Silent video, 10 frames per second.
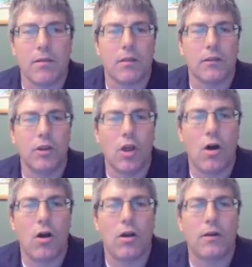
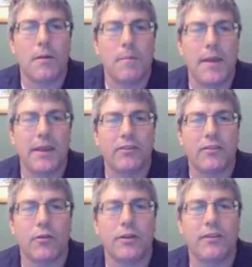log base
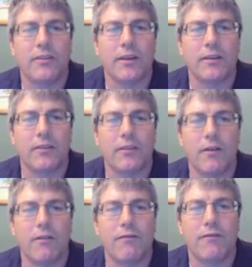36
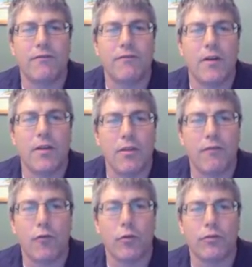of the
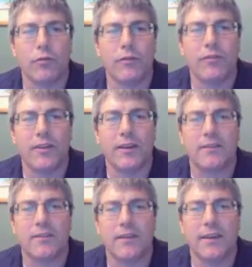4th root of
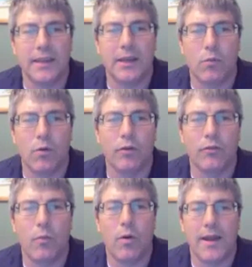6 equals
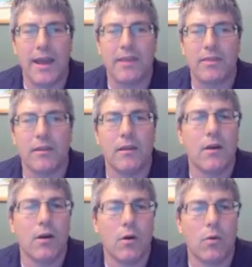1/8,
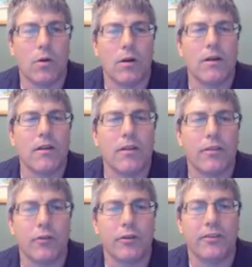or
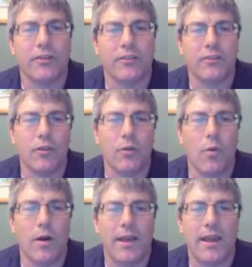36 to the
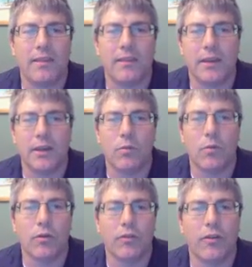1/8
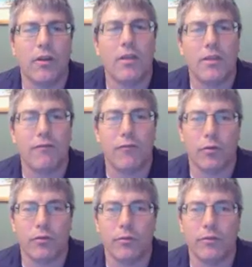equals the
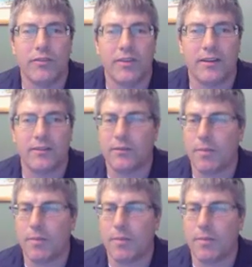4th root of 6.